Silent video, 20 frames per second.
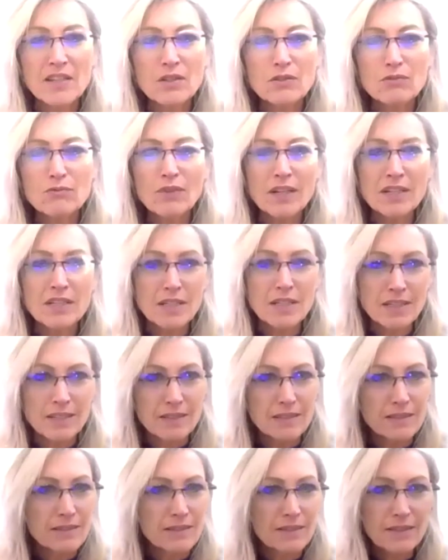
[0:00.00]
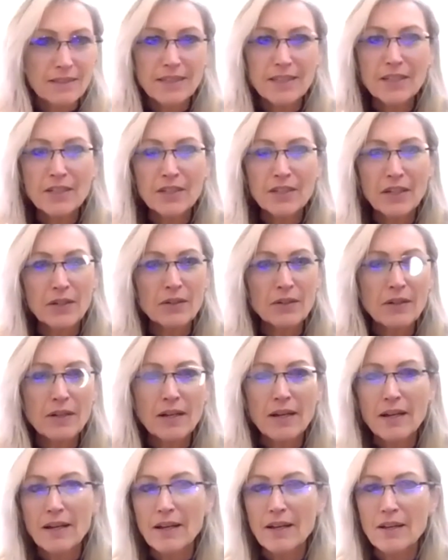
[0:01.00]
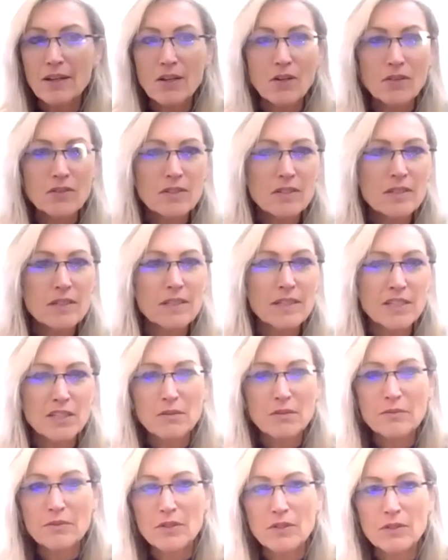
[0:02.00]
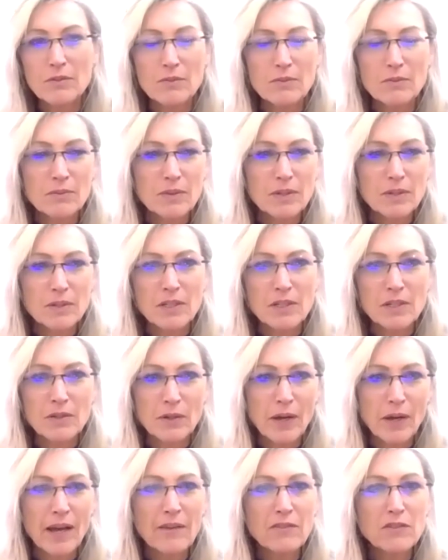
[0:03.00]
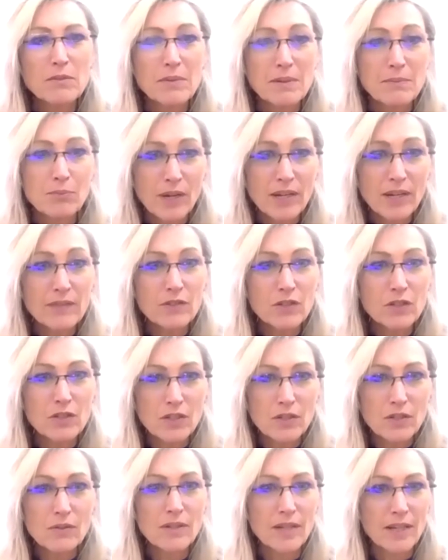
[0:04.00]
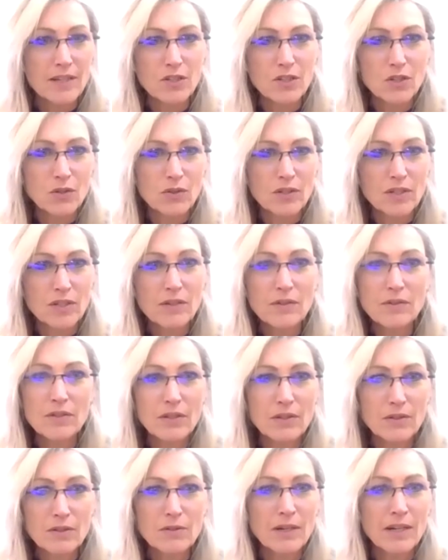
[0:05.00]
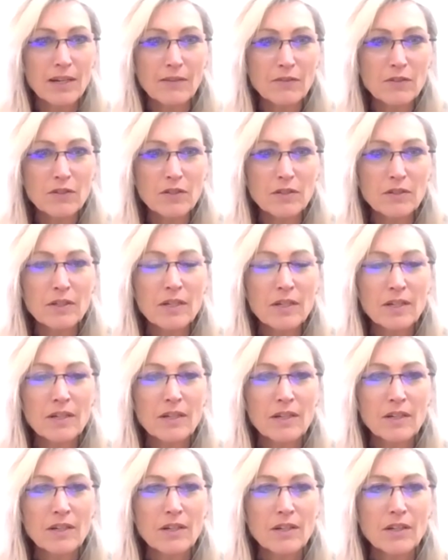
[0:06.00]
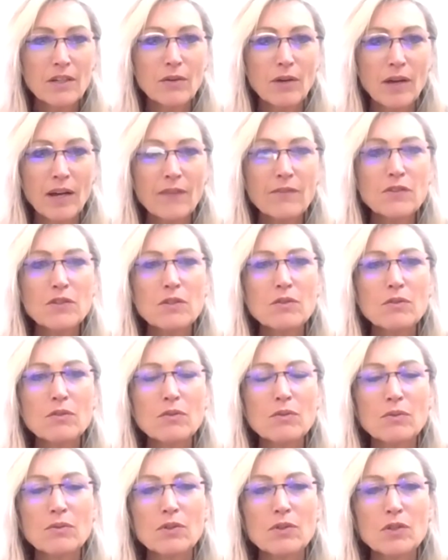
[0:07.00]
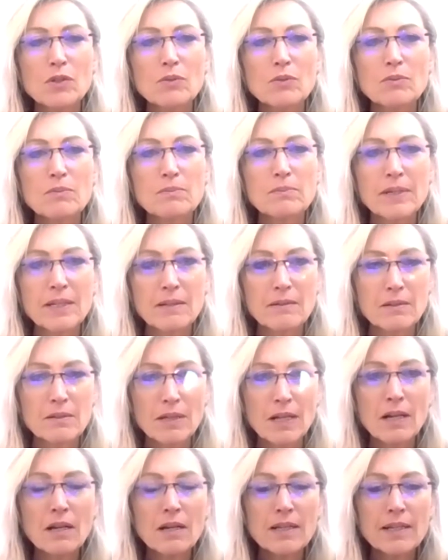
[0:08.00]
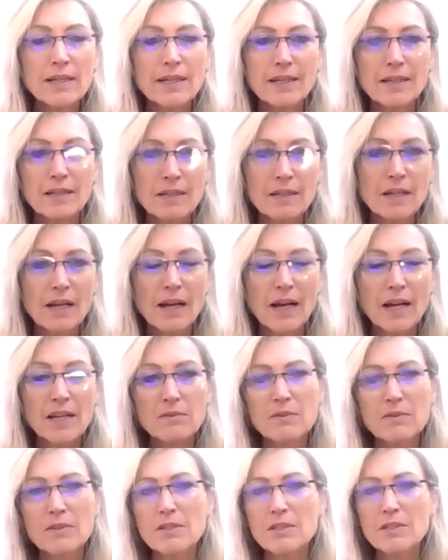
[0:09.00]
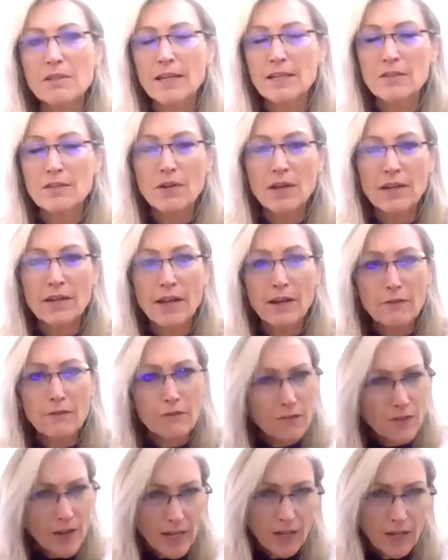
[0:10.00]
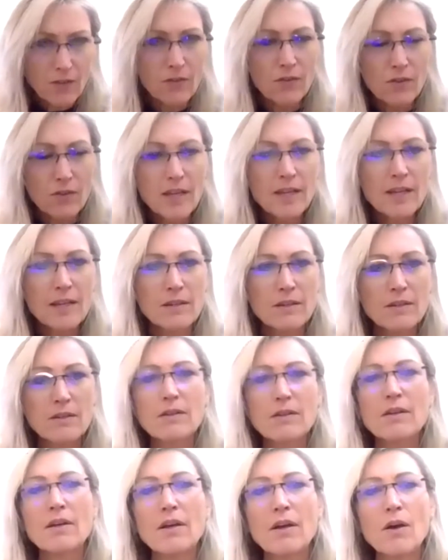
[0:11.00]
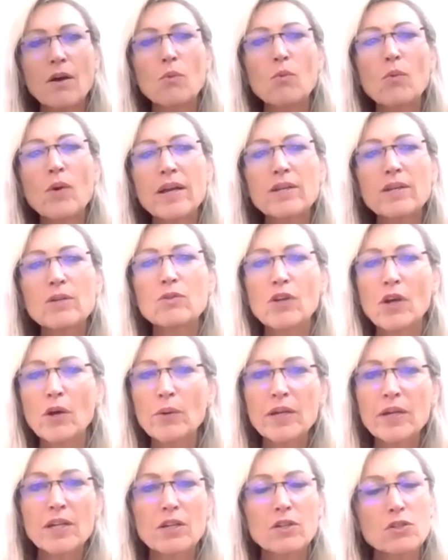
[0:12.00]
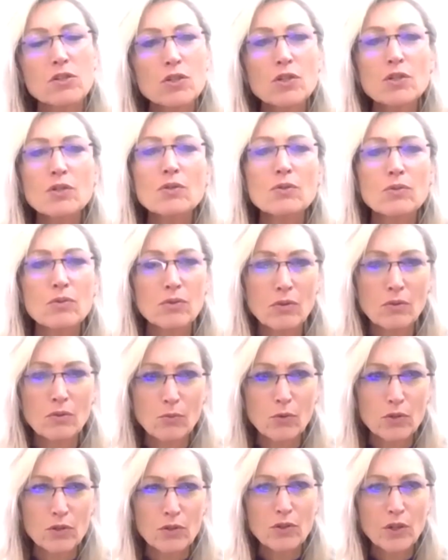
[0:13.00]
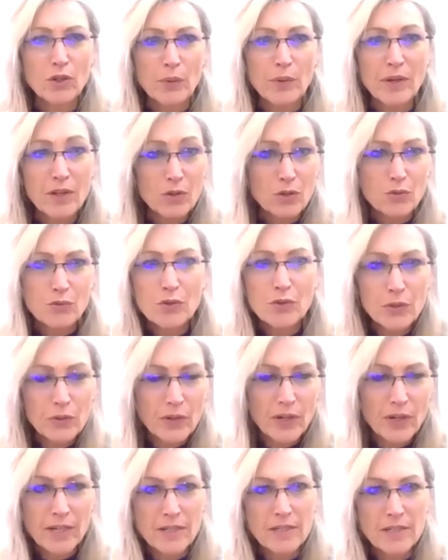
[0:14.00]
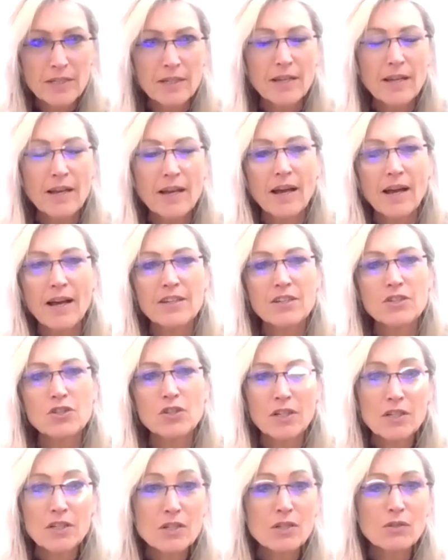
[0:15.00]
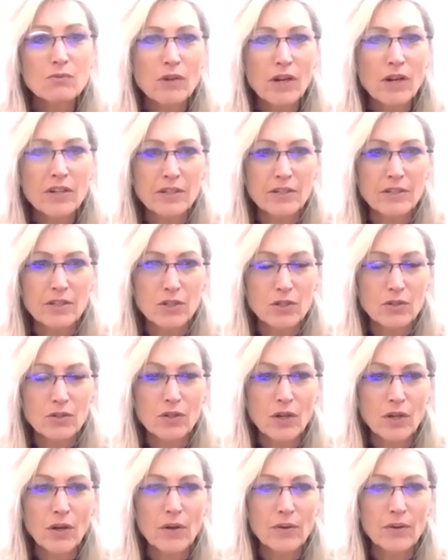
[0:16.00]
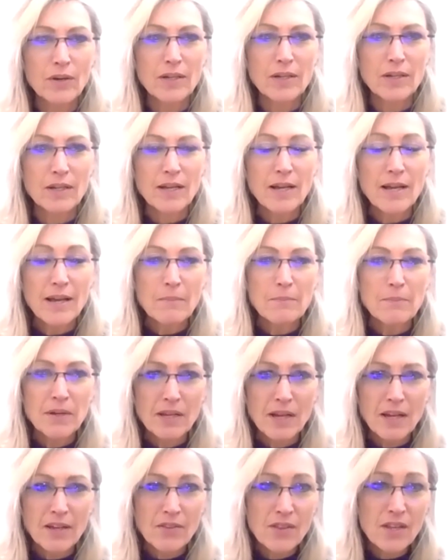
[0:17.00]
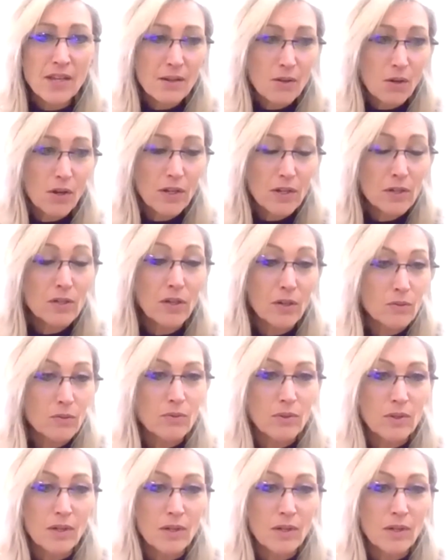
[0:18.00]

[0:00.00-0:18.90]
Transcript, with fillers: you- the rudder. Yeah. You know, constantly to to you have to be brave to do that joy don't you you have to you have to to be clear and and and have faith in where you're going to not what you're going through and and adjust the rudder as you go and but i think you know